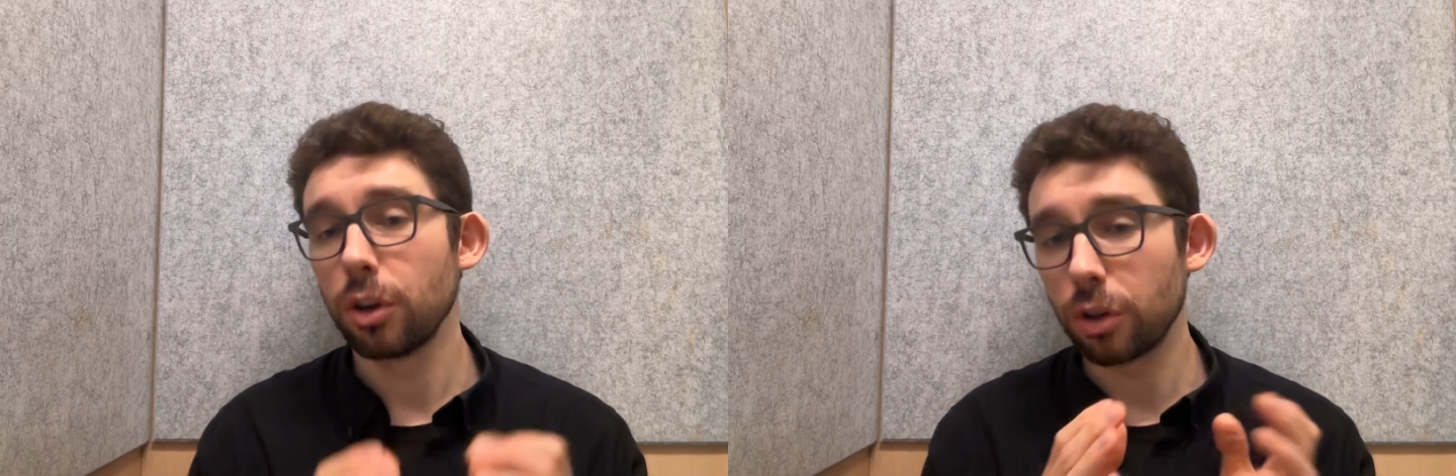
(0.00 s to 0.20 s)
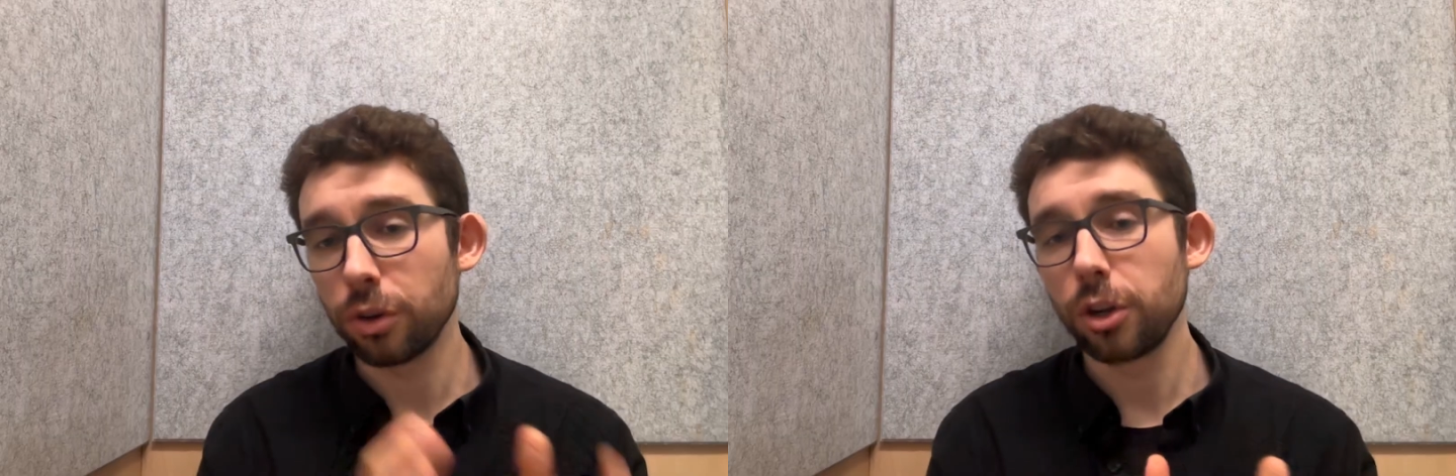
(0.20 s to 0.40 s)

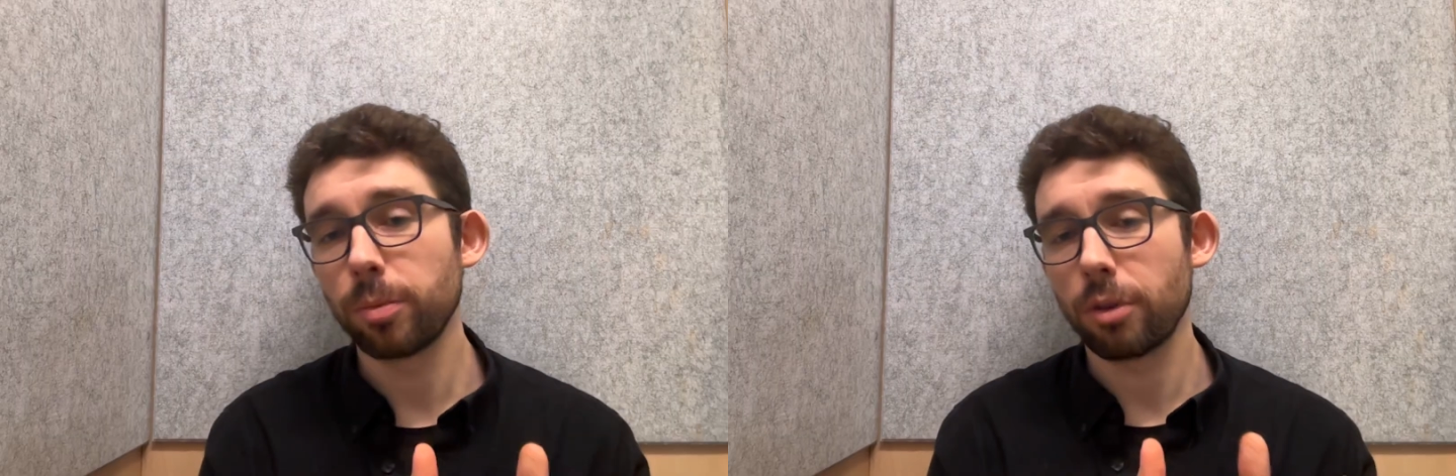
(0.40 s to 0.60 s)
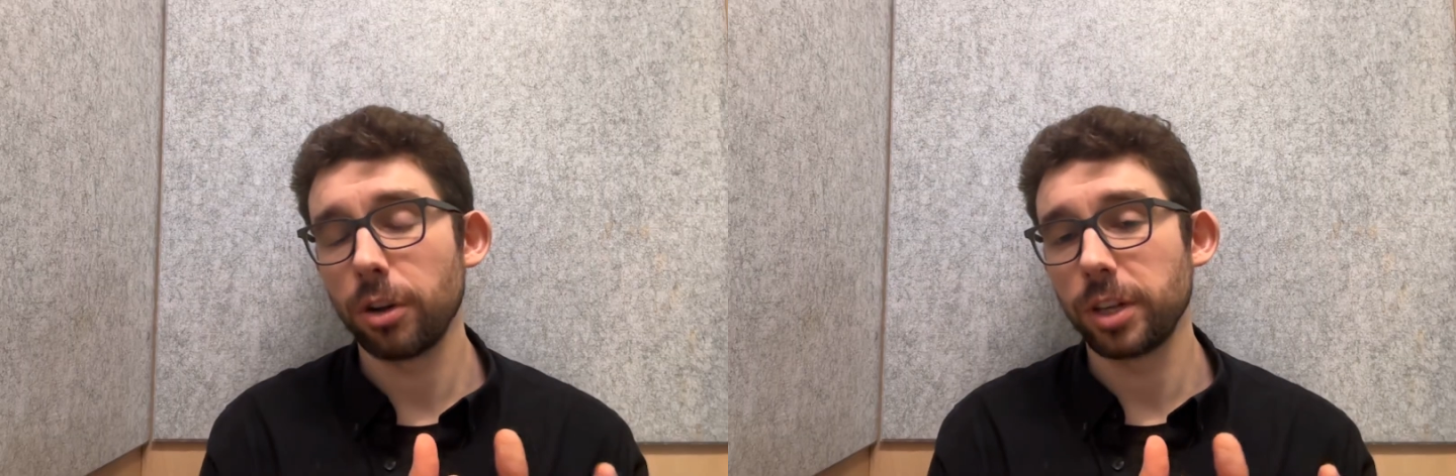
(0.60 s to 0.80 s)
Could your
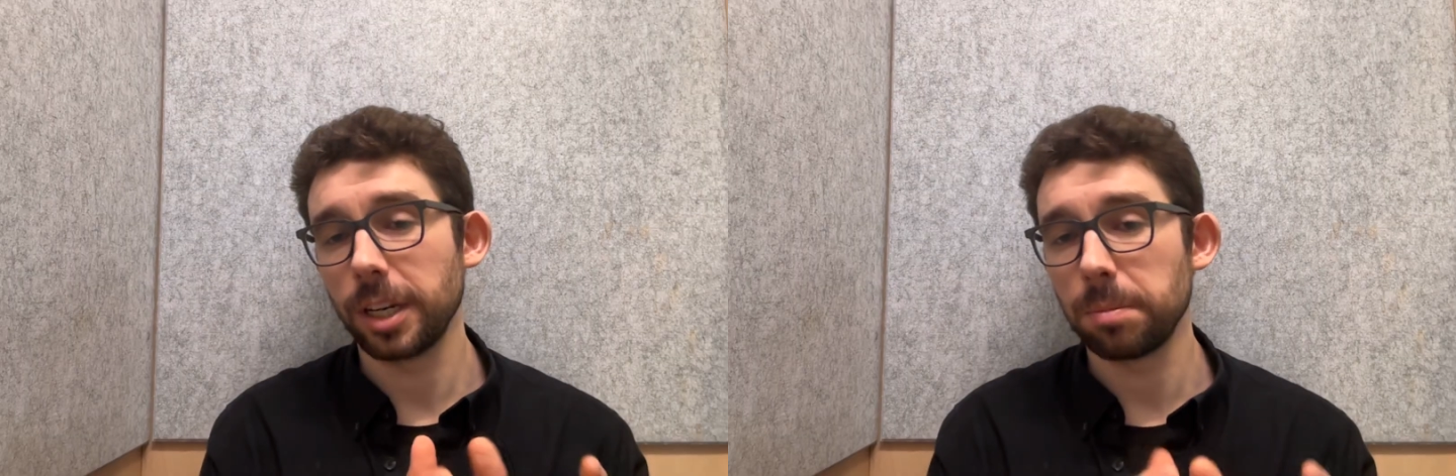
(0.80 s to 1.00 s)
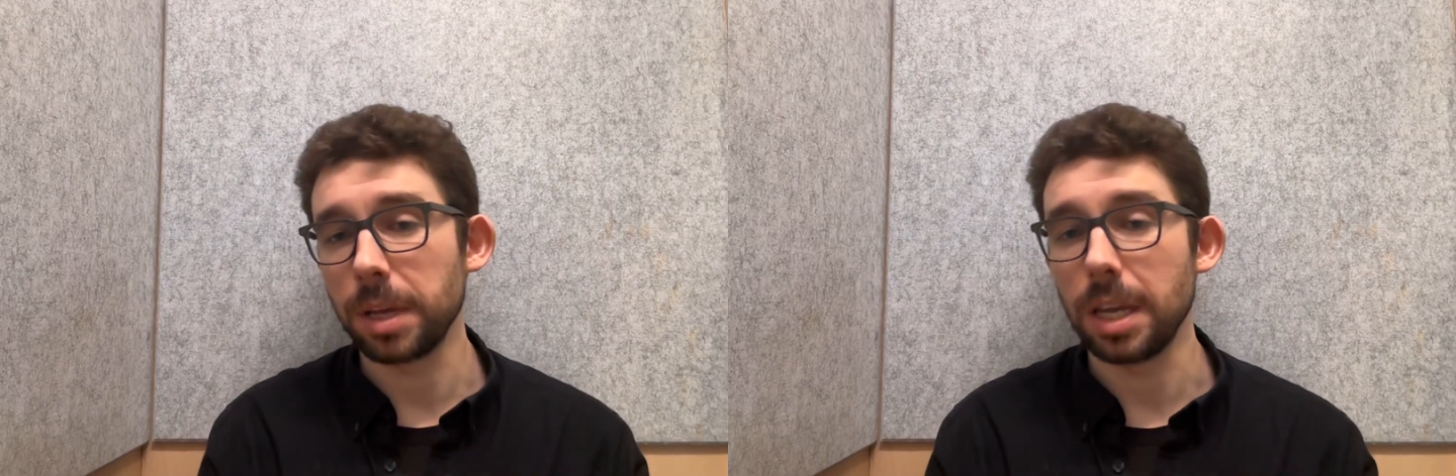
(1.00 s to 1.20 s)

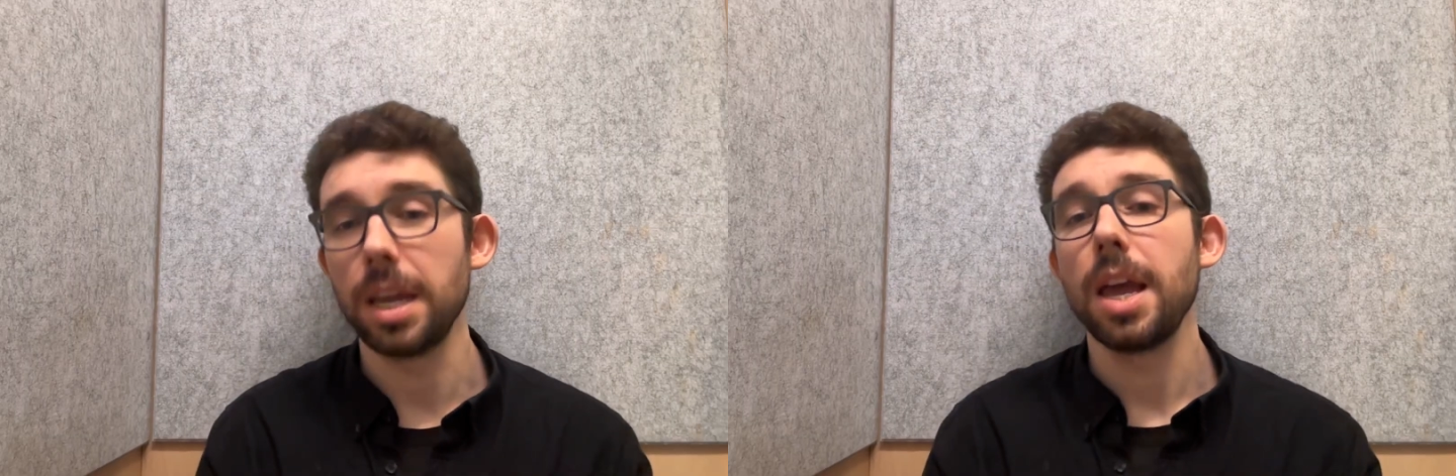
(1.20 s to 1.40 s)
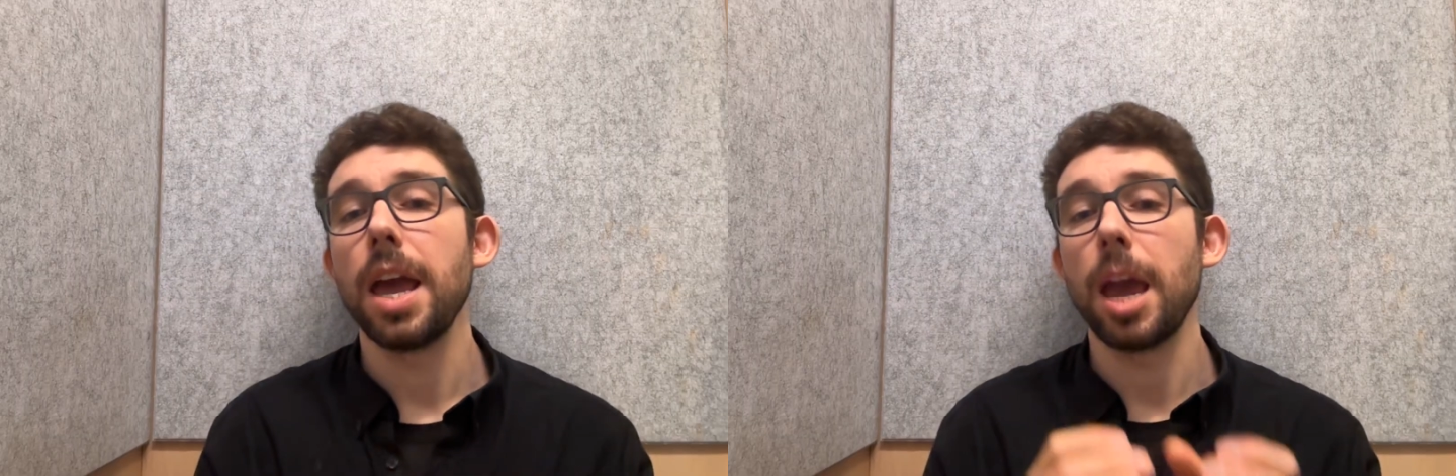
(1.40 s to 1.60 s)
project be
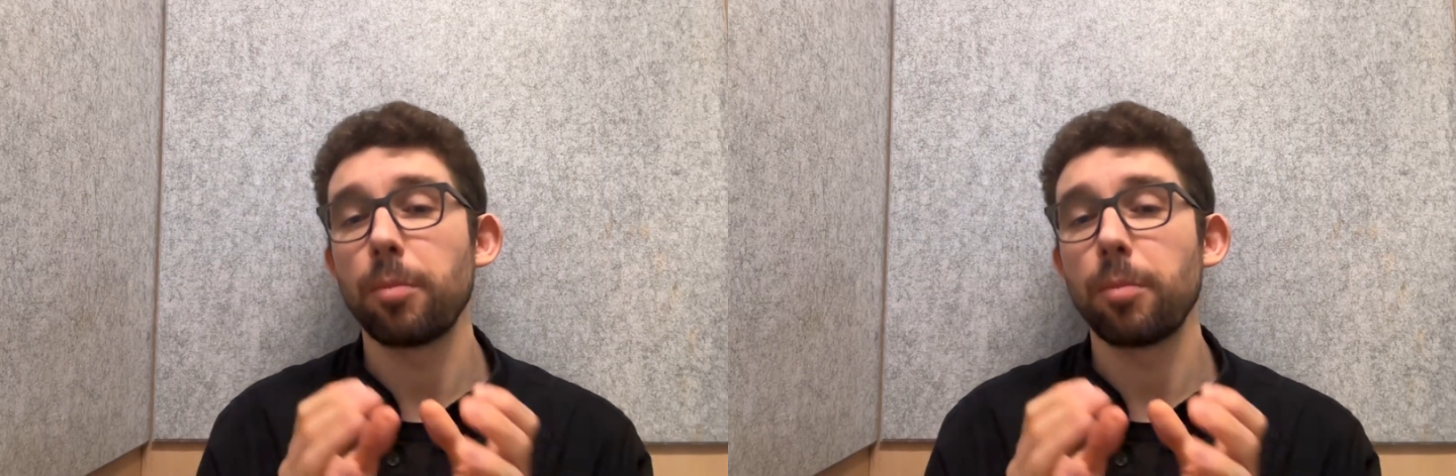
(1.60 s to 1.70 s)
a